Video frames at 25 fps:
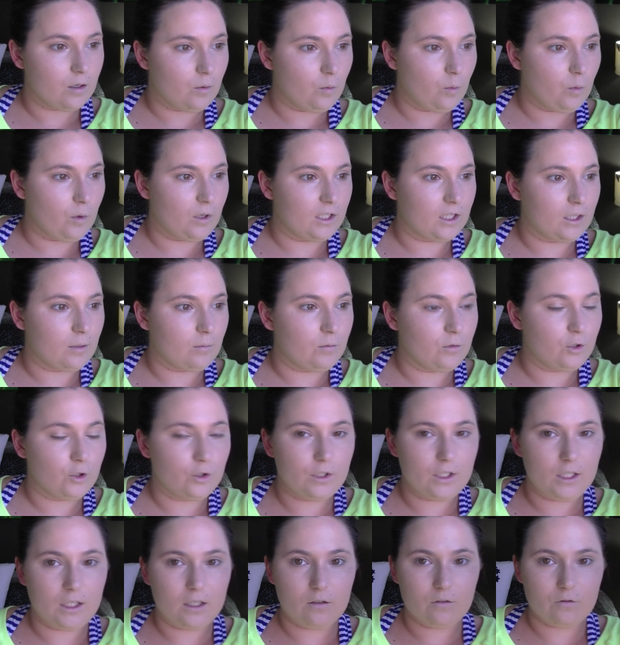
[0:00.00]
When I'm
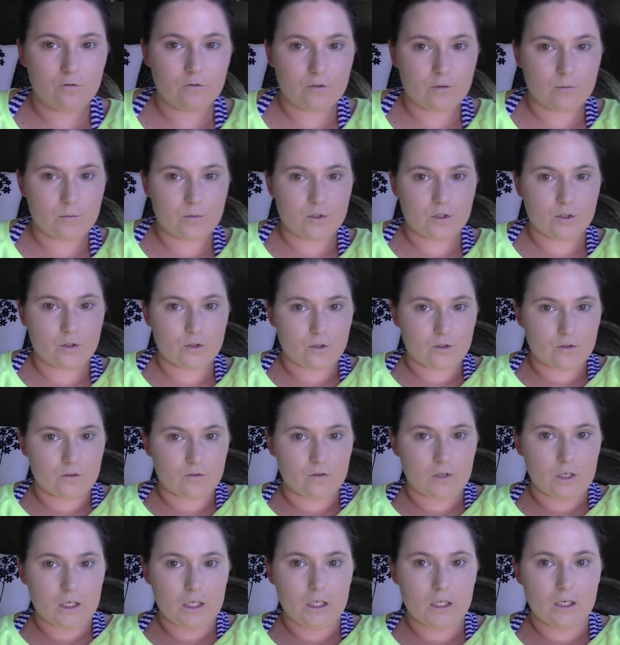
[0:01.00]
looking from sort of
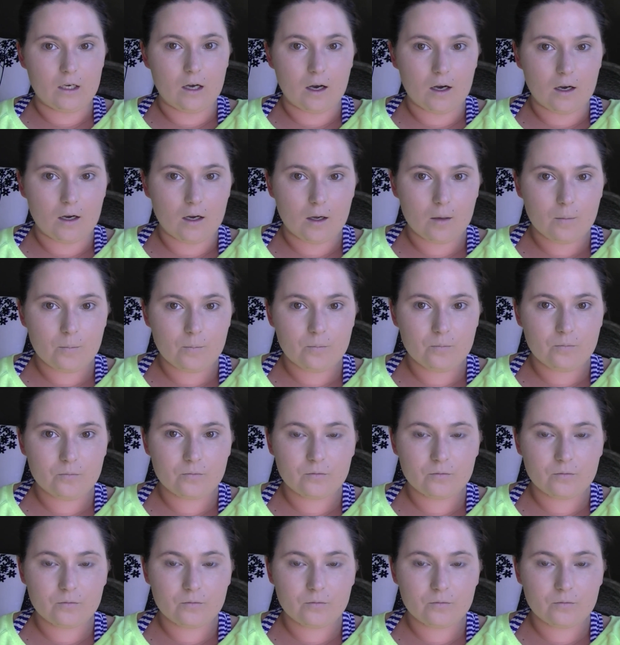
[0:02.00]
here,